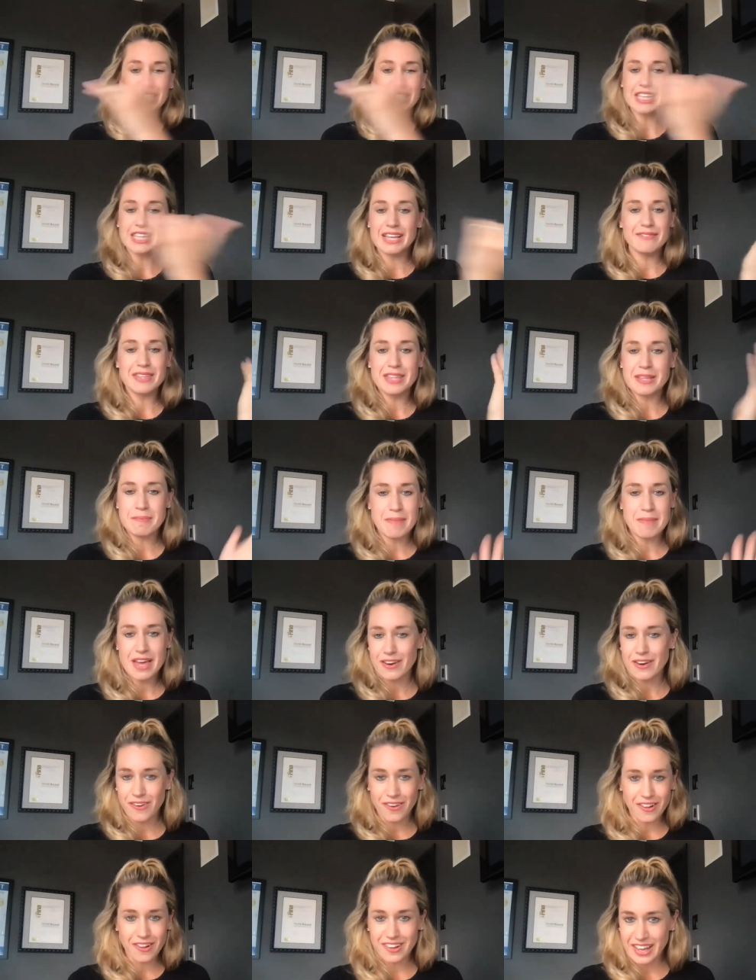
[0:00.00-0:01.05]
than just live in the
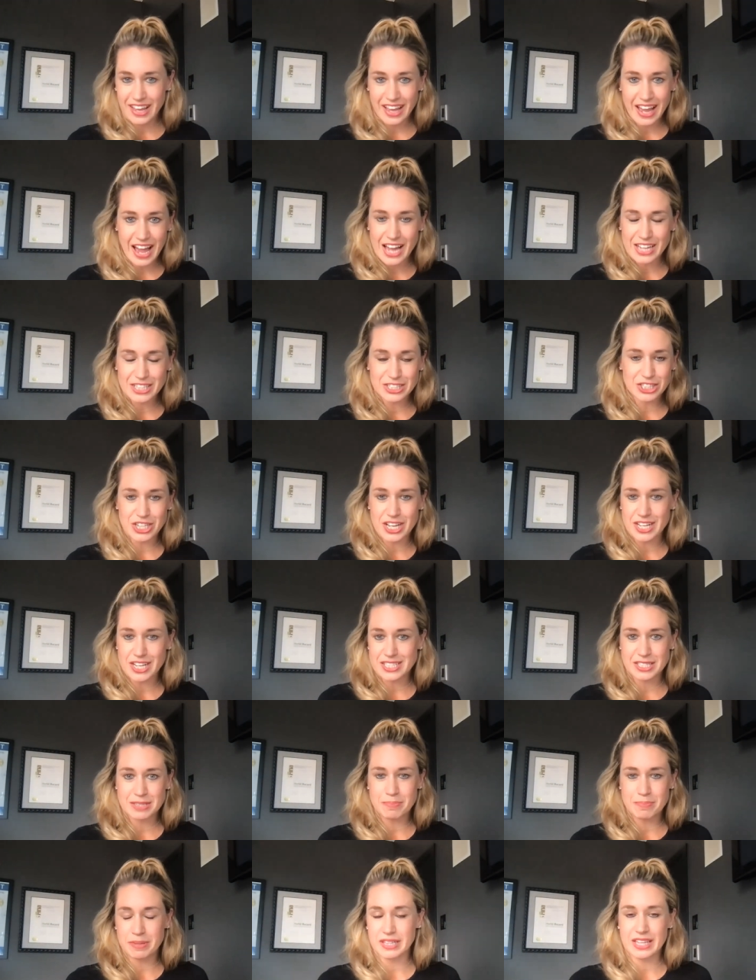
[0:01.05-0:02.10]
middle. Like I
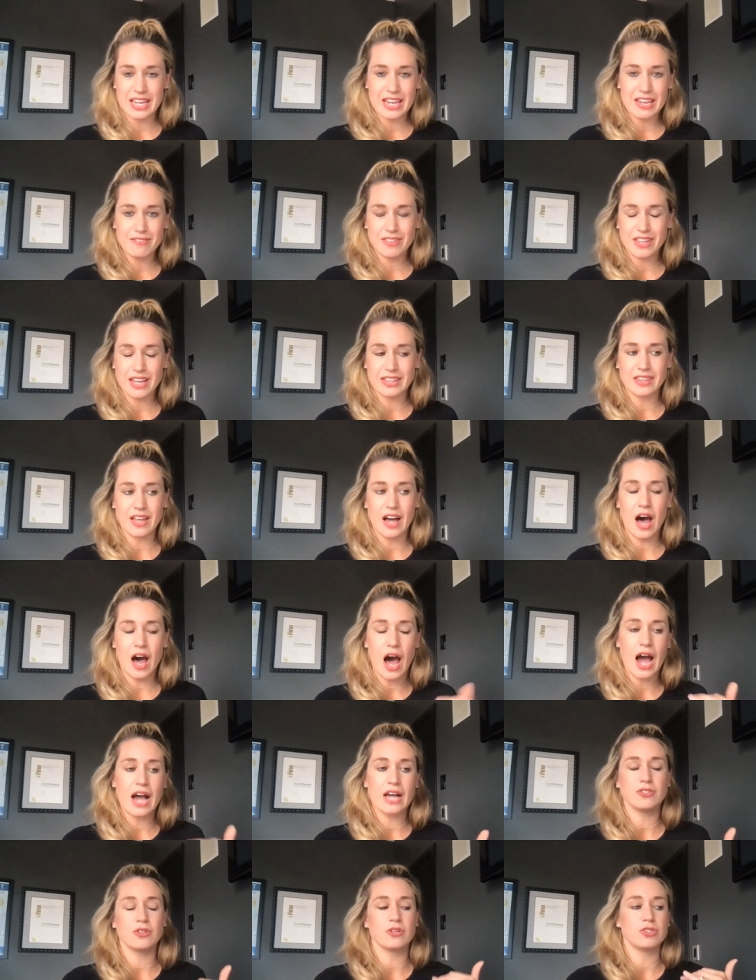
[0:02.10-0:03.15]
just believe like the
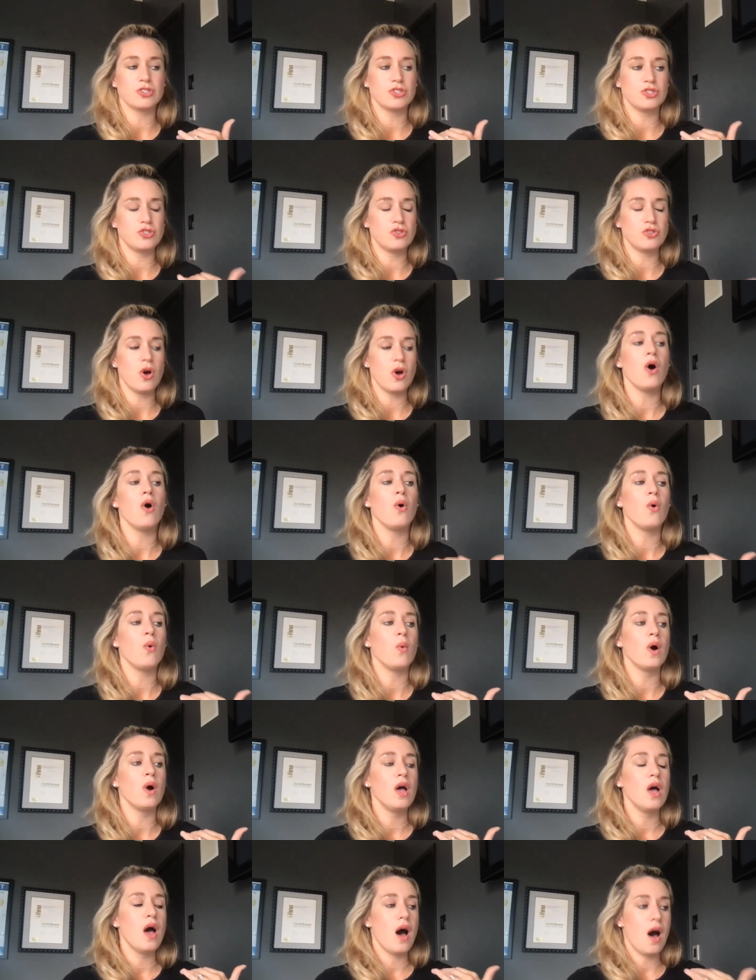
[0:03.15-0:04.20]
highs are
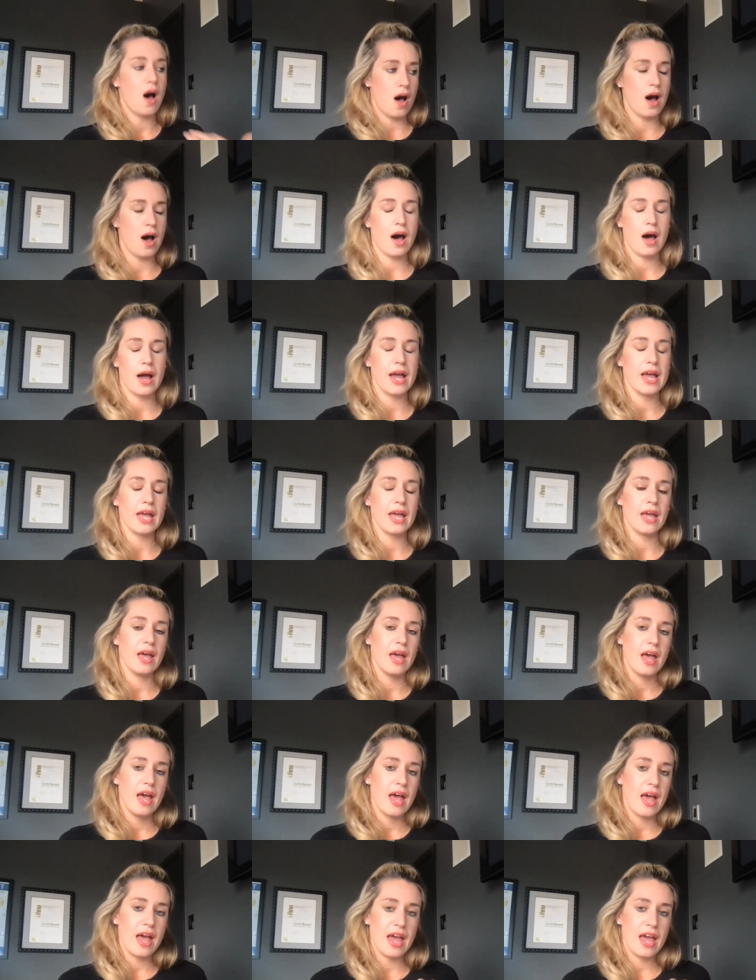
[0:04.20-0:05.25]
so high.
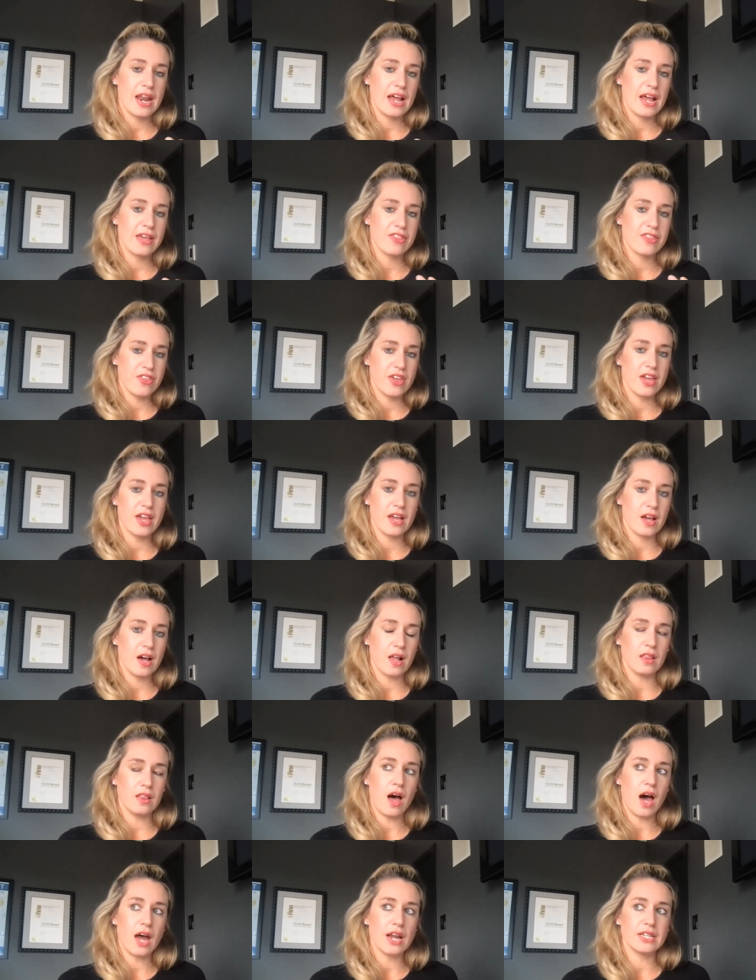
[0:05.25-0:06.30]
And I think
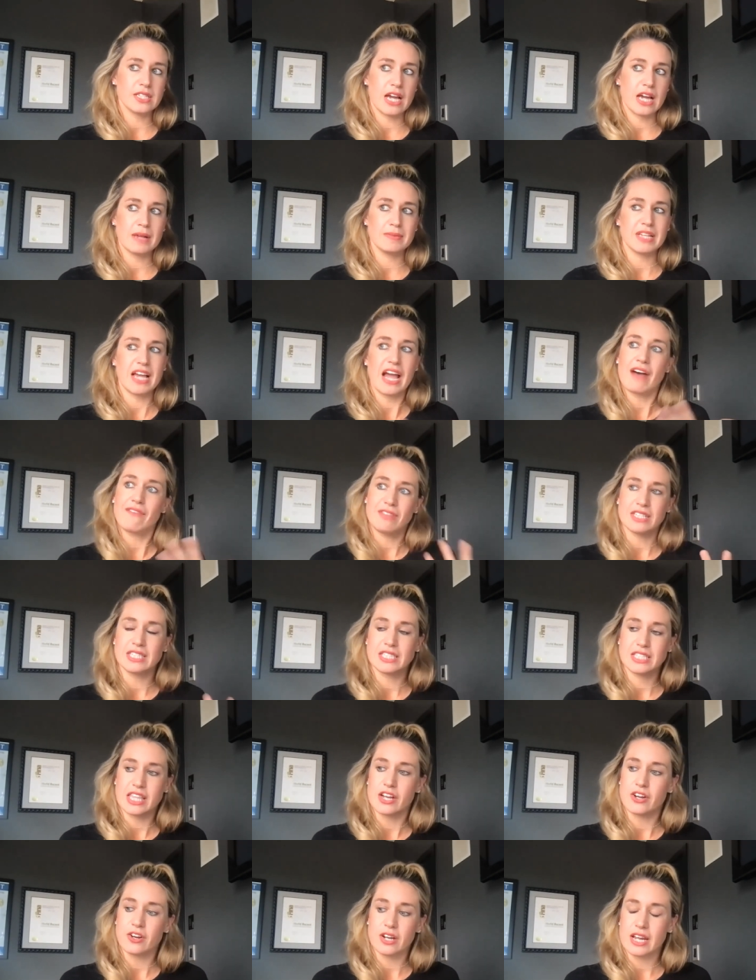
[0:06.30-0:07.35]
a lot of times I have
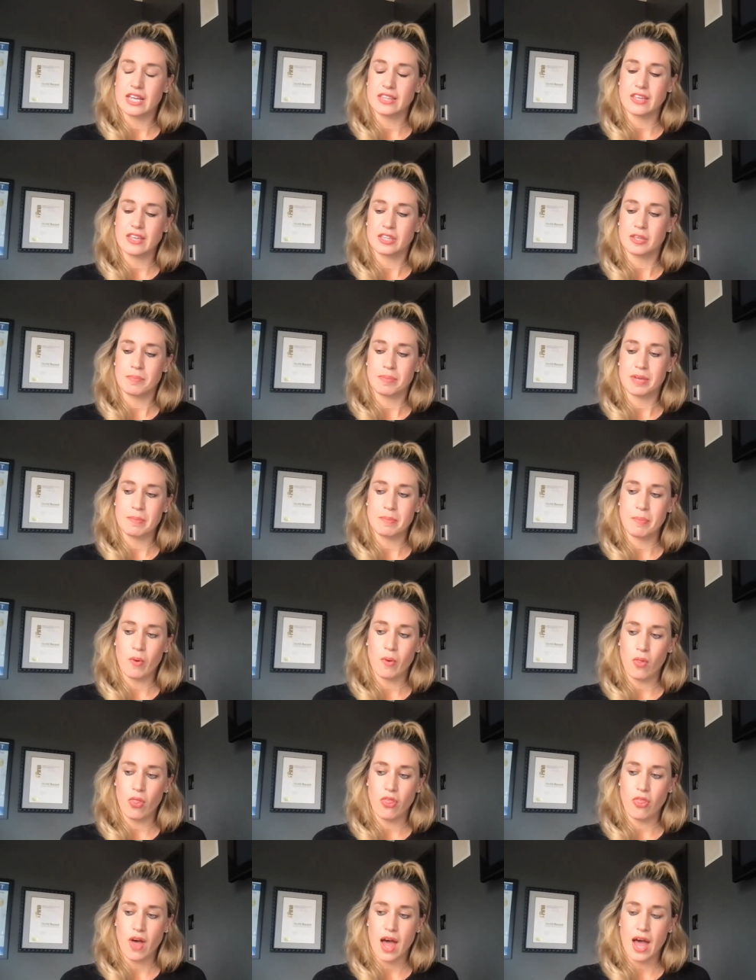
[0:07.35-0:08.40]
this theory that the
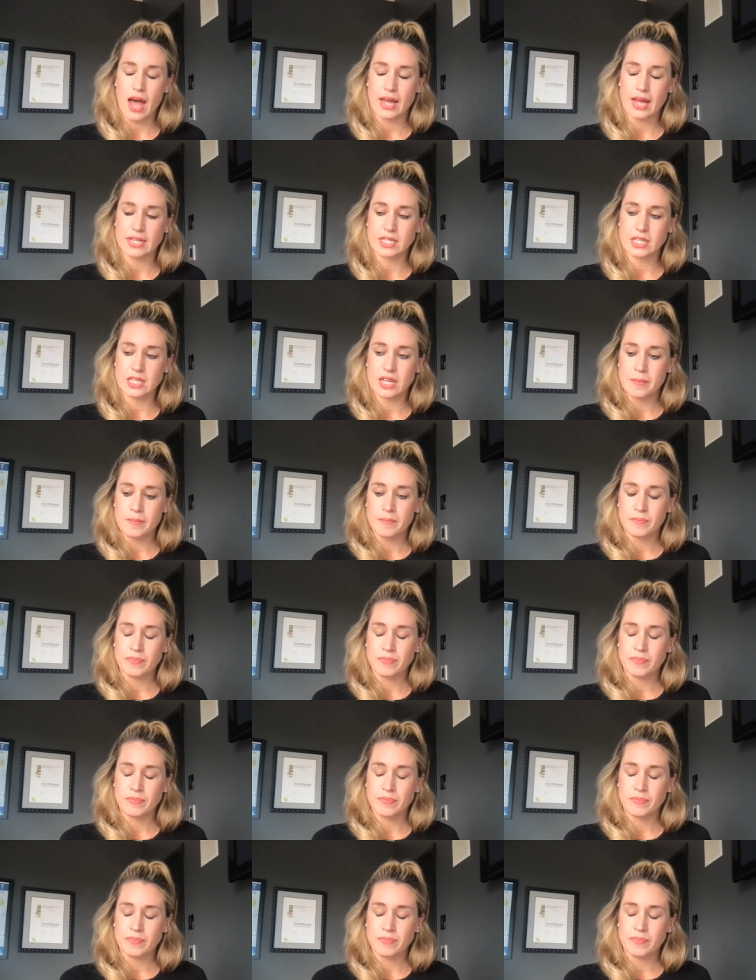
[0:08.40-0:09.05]
people that